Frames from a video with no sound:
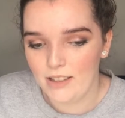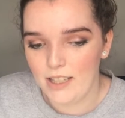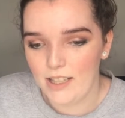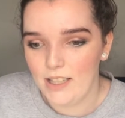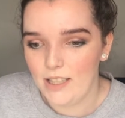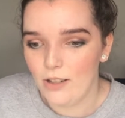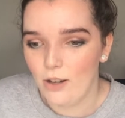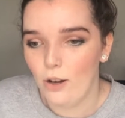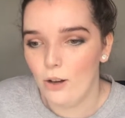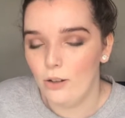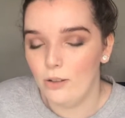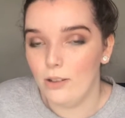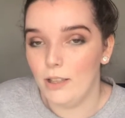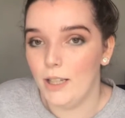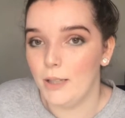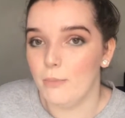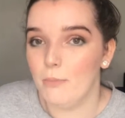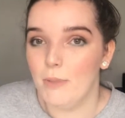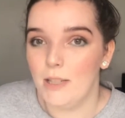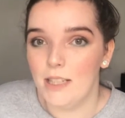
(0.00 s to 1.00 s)
the whole
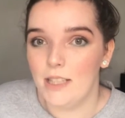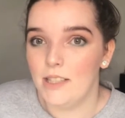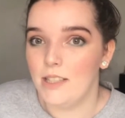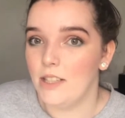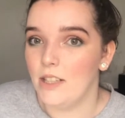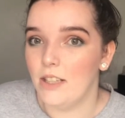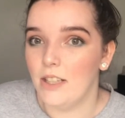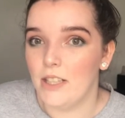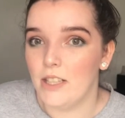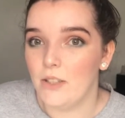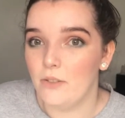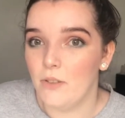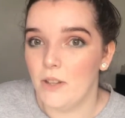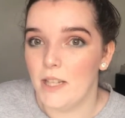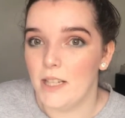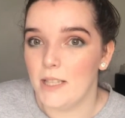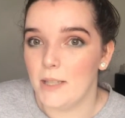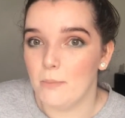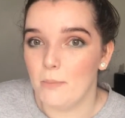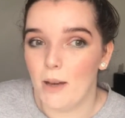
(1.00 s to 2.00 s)
like mini series for
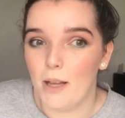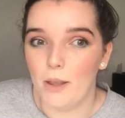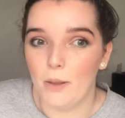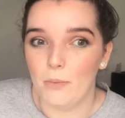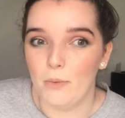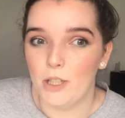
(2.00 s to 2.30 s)
this month,